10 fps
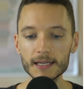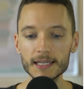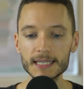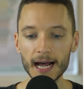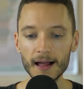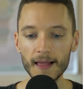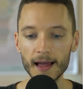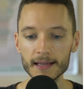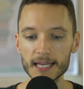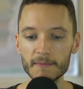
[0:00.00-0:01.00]
its
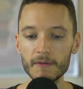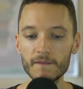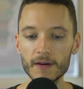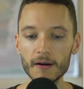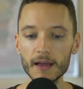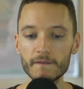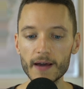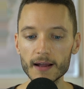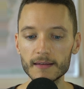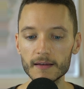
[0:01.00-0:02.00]
allies have been very
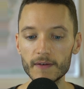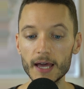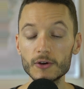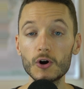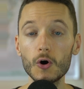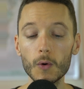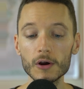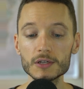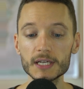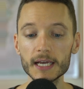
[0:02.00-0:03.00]
effective at
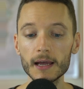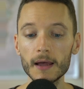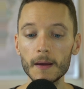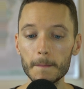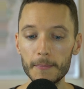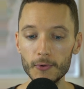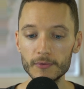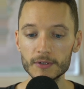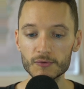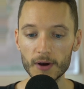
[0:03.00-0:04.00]
coercing
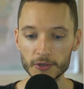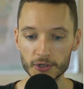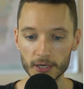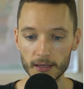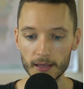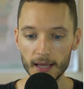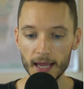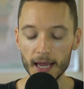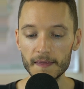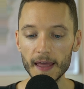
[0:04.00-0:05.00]
Putin's Russia.
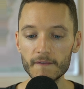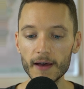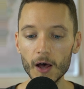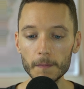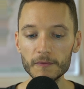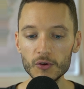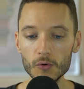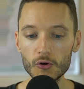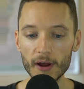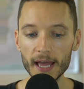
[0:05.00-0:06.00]
They have helped
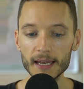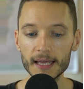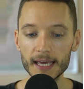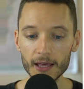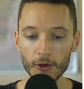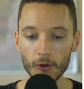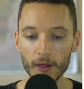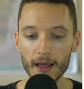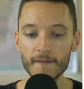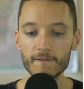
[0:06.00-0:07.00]
Ukraine kill
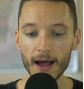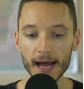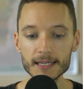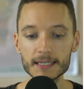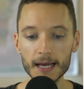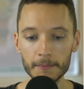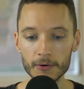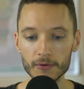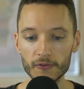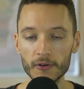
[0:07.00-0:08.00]
vast
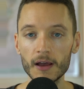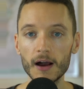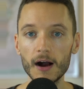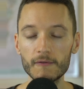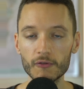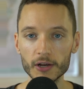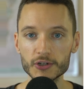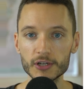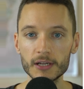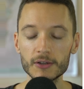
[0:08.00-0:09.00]
numbers of
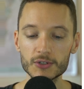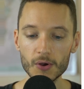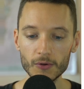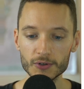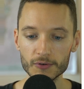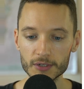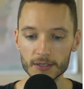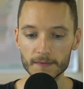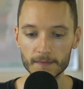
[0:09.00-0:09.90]
Russian soldiers.